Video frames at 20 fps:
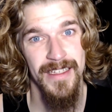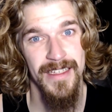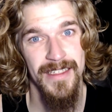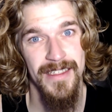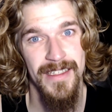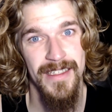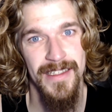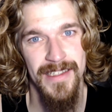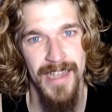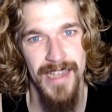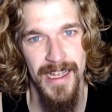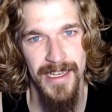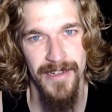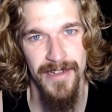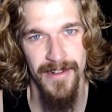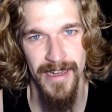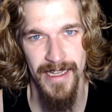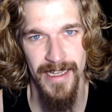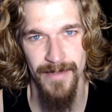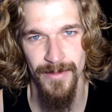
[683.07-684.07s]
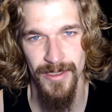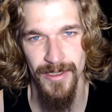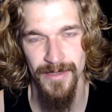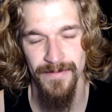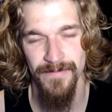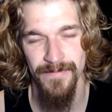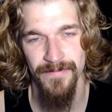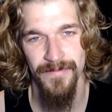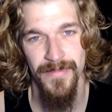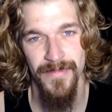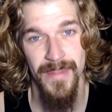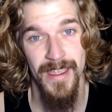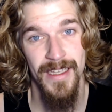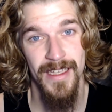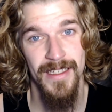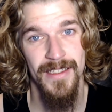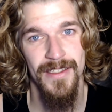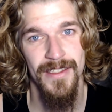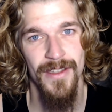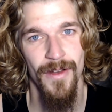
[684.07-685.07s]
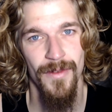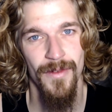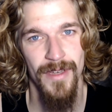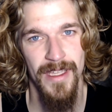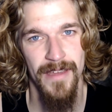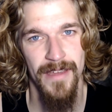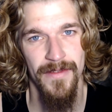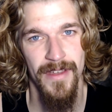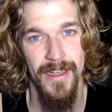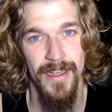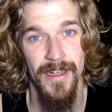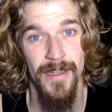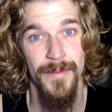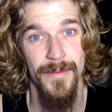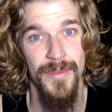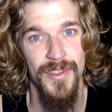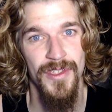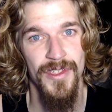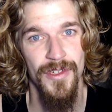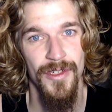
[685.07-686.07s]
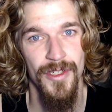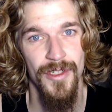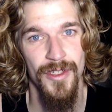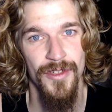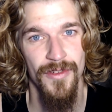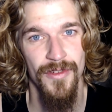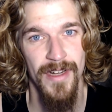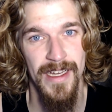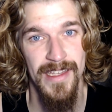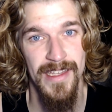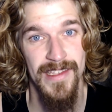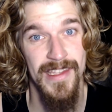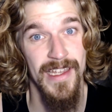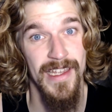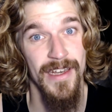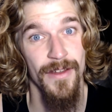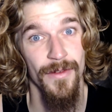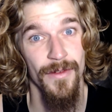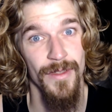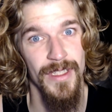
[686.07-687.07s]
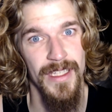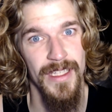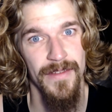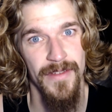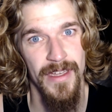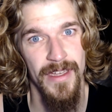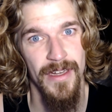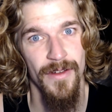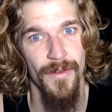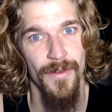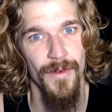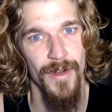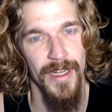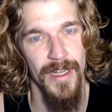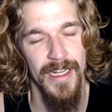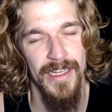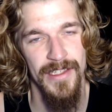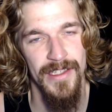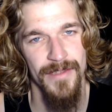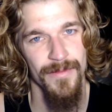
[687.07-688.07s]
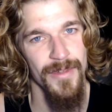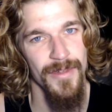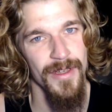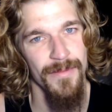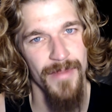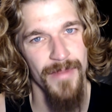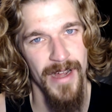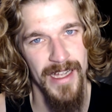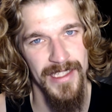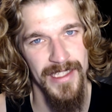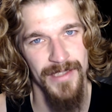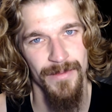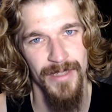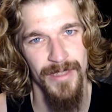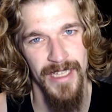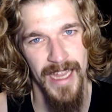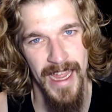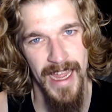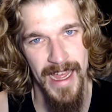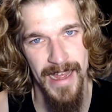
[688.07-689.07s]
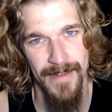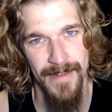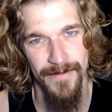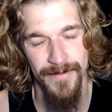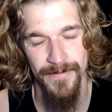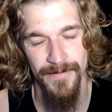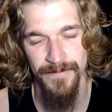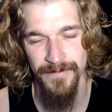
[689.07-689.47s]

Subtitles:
Design your animal. Don't give it absurd traits that no living organism could possibly have.